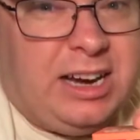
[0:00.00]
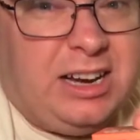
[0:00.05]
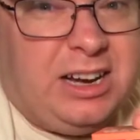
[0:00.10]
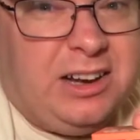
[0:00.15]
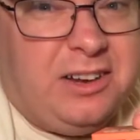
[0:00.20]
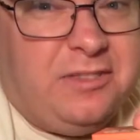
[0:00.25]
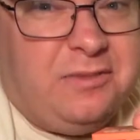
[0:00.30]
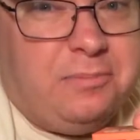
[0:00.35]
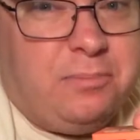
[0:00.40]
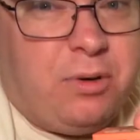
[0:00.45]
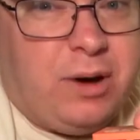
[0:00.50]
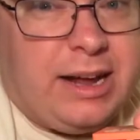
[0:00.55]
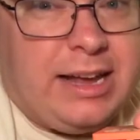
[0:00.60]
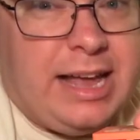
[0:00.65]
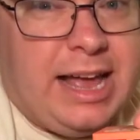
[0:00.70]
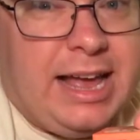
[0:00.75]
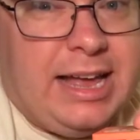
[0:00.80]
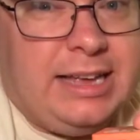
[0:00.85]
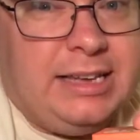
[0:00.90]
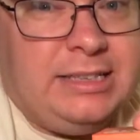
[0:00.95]
of
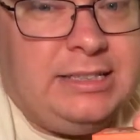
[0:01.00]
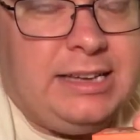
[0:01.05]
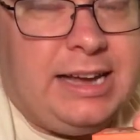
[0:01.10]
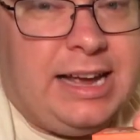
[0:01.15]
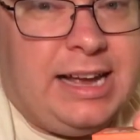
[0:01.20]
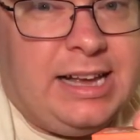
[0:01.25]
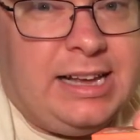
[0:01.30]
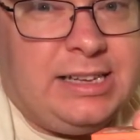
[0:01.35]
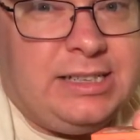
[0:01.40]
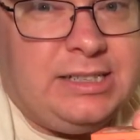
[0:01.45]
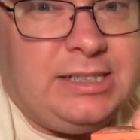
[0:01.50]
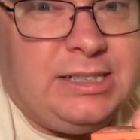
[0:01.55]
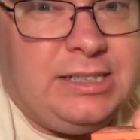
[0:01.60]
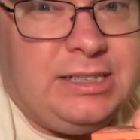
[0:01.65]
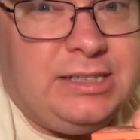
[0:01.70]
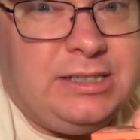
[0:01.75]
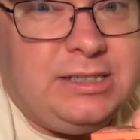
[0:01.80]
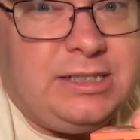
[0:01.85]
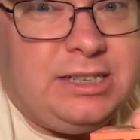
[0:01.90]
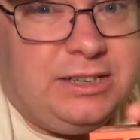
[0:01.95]
Headz as
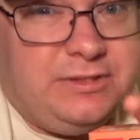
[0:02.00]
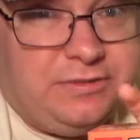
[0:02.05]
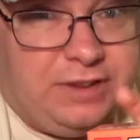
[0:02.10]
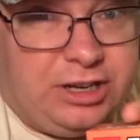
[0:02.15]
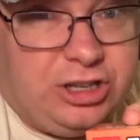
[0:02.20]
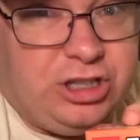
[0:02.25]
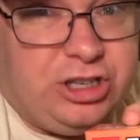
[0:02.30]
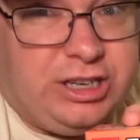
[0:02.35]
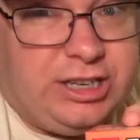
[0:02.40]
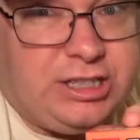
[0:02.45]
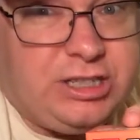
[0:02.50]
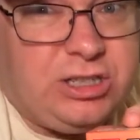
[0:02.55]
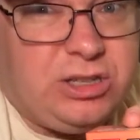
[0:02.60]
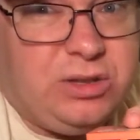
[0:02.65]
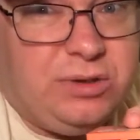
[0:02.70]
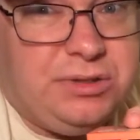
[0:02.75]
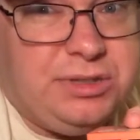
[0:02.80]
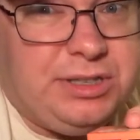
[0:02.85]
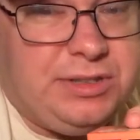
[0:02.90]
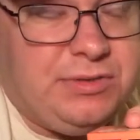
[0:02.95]
convention
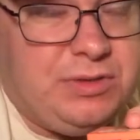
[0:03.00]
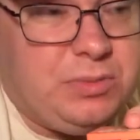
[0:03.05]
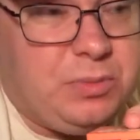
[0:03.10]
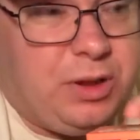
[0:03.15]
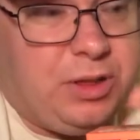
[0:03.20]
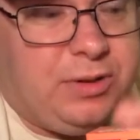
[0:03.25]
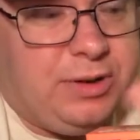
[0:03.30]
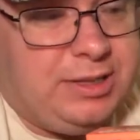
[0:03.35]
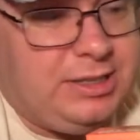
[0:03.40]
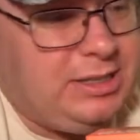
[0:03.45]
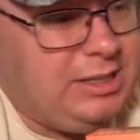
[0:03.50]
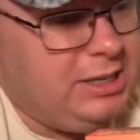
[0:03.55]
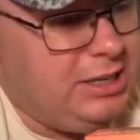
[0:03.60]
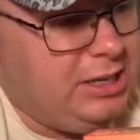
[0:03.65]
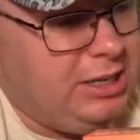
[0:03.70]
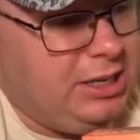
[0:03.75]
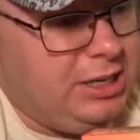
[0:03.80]
exclusives, whether it's